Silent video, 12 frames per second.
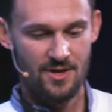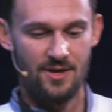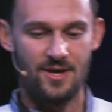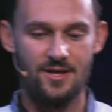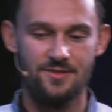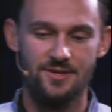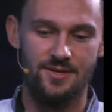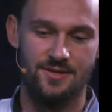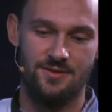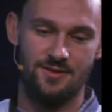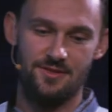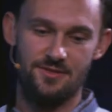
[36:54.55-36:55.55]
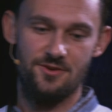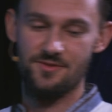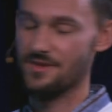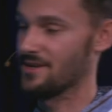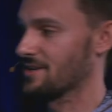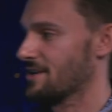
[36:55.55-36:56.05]
And then the third
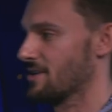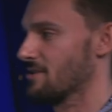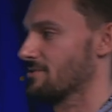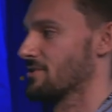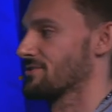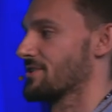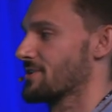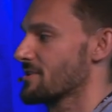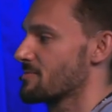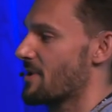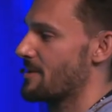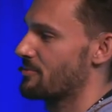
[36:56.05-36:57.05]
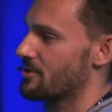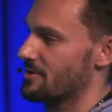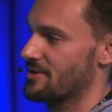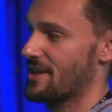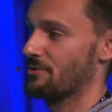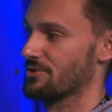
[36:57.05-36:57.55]
thing here, there's another paper
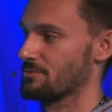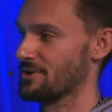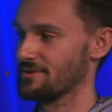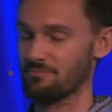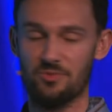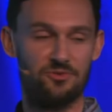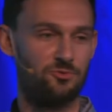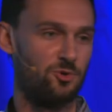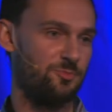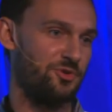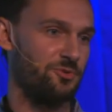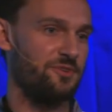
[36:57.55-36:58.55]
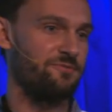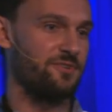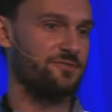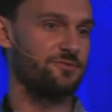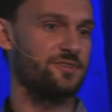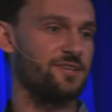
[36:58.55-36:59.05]
that was written before Purely
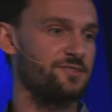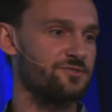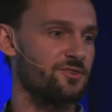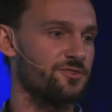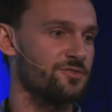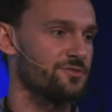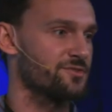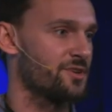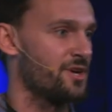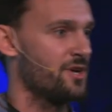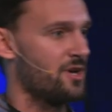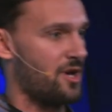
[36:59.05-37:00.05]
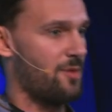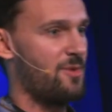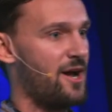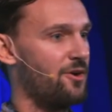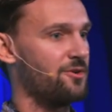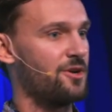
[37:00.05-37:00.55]
Functional Data Structures
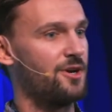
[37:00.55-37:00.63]
about